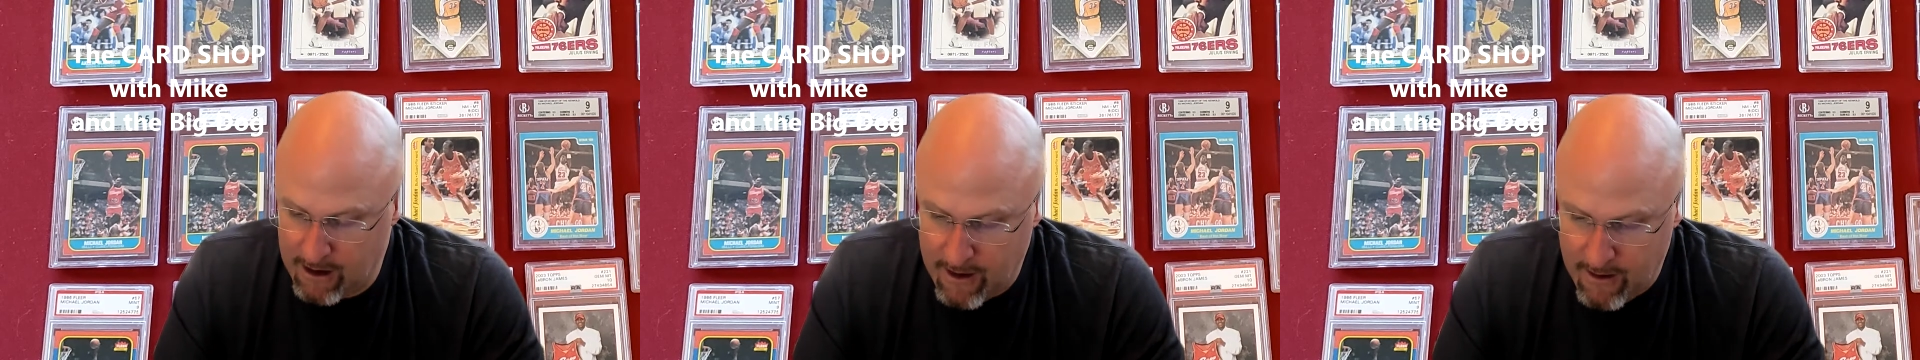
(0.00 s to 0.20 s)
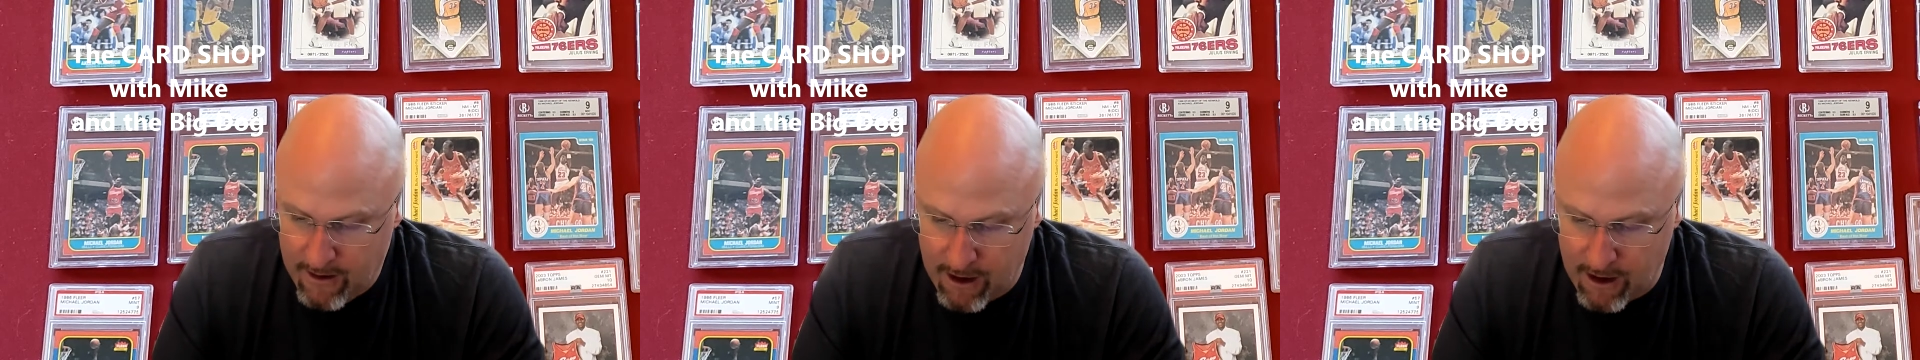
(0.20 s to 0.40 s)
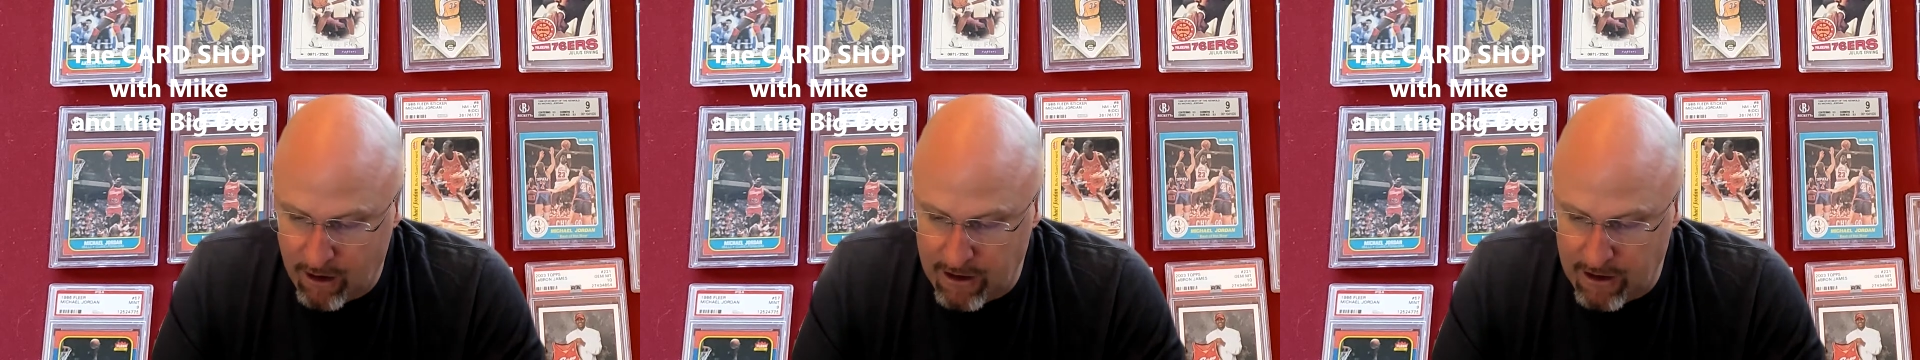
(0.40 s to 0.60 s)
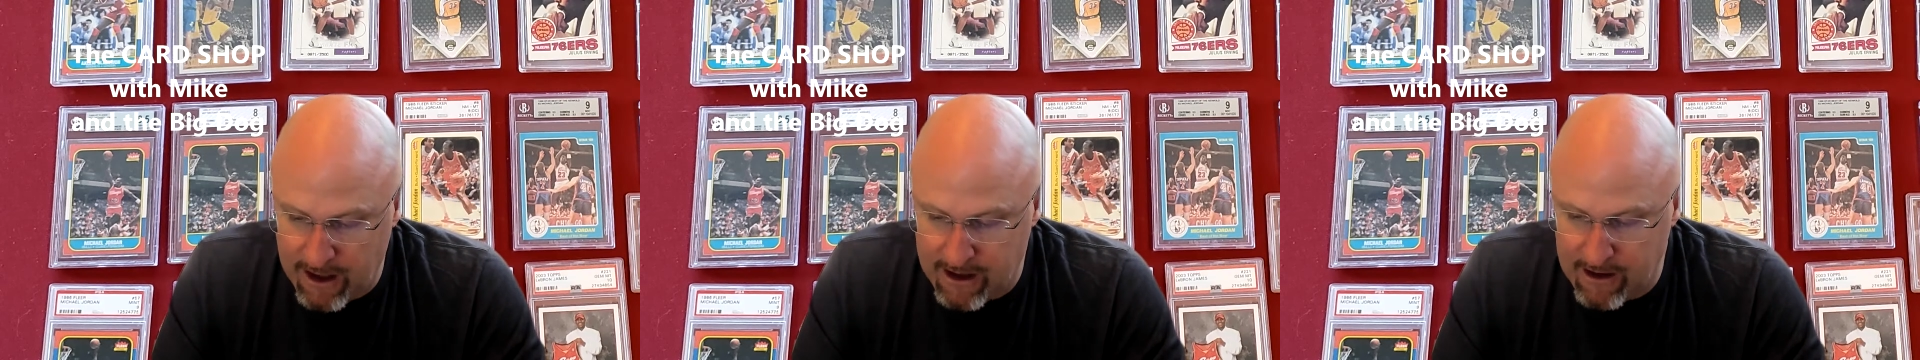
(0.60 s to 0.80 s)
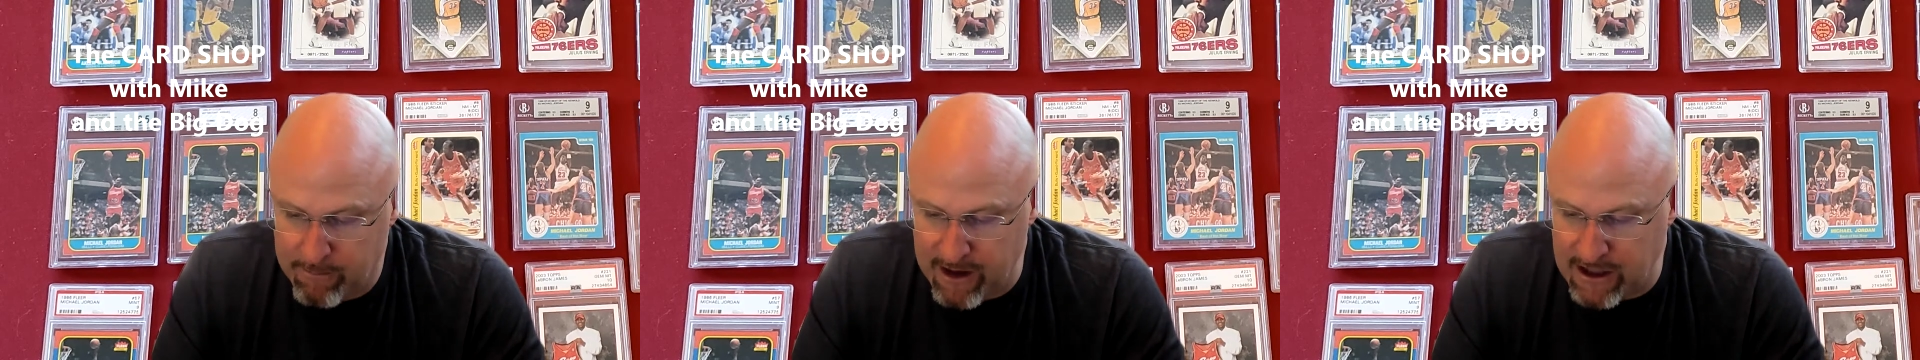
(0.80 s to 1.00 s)
You get
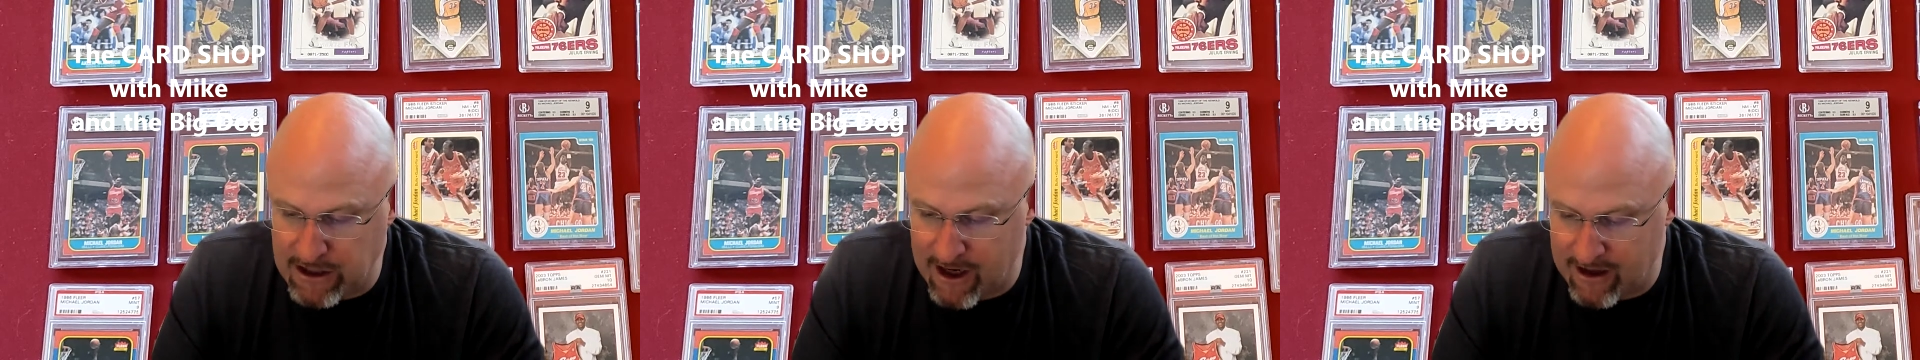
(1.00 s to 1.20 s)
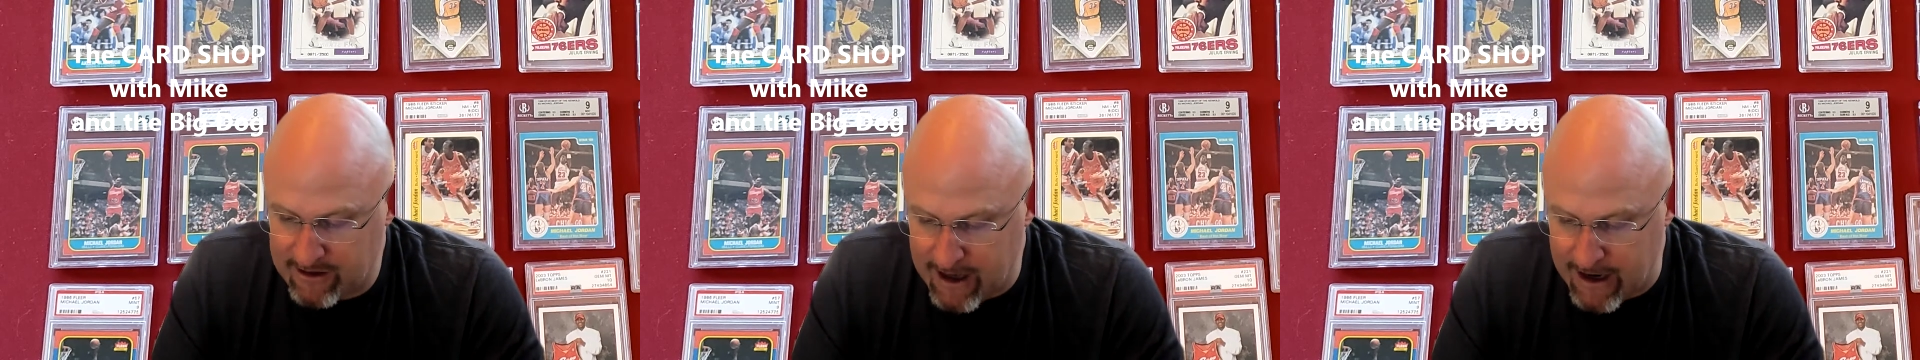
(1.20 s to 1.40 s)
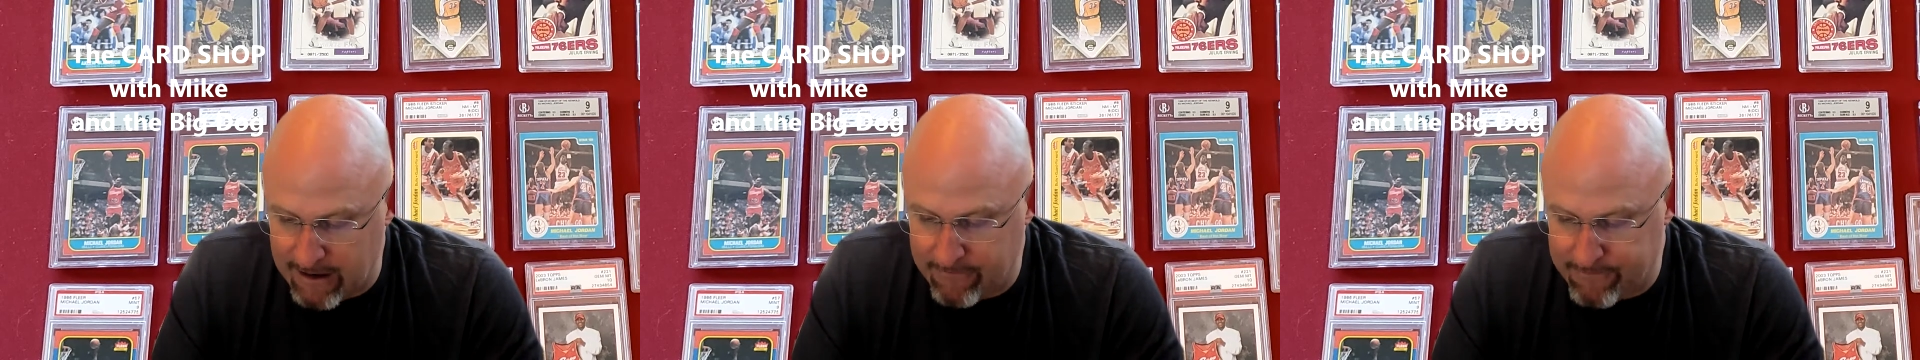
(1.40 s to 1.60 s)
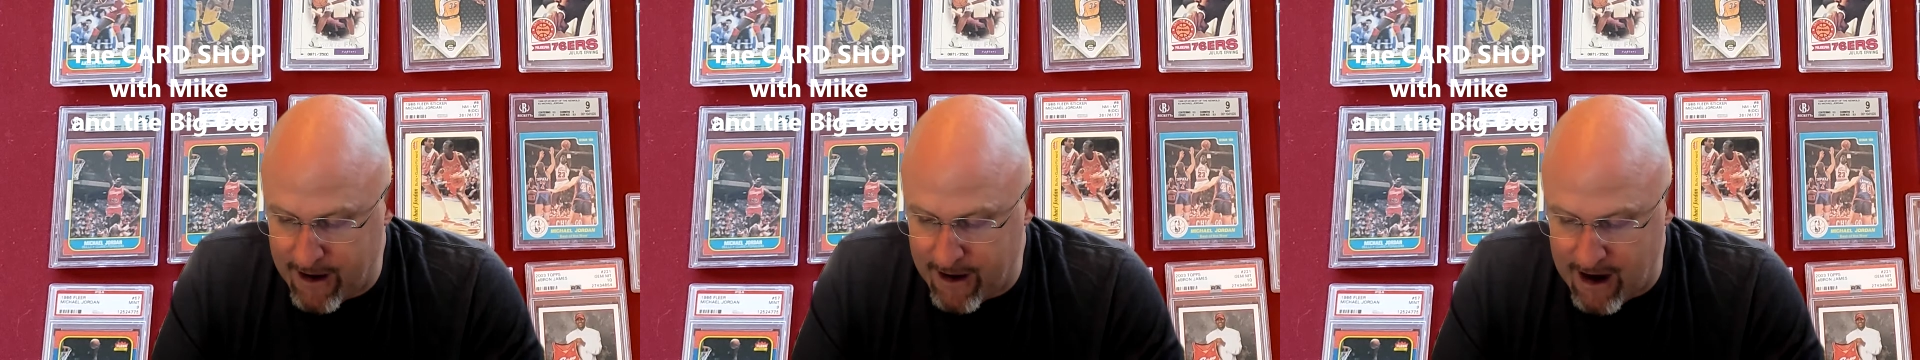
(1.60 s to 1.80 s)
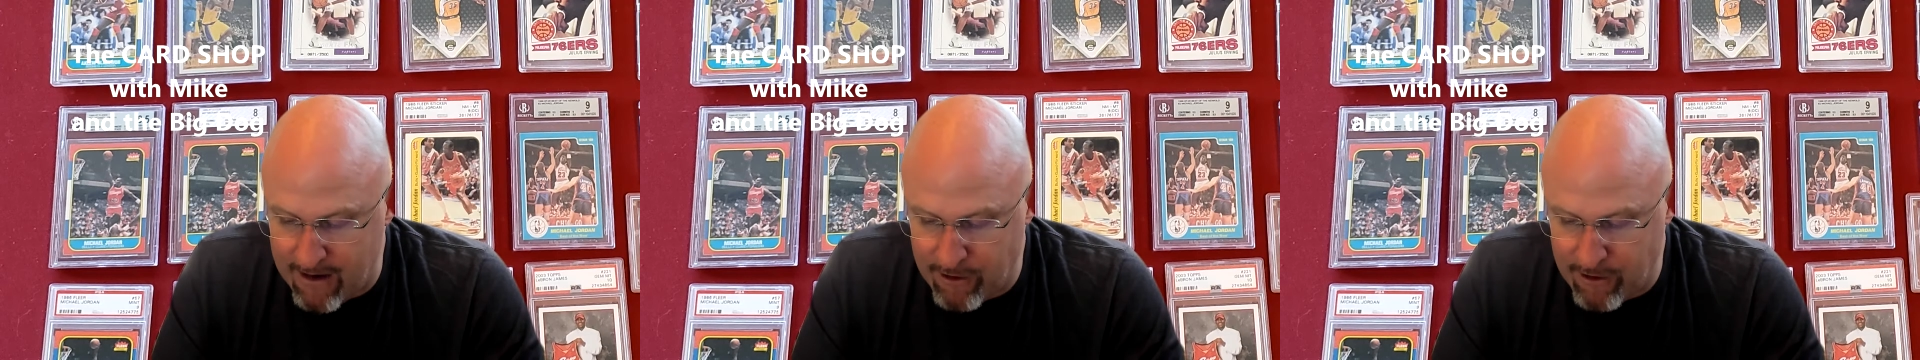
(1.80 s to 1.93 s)
a BGS 9.5,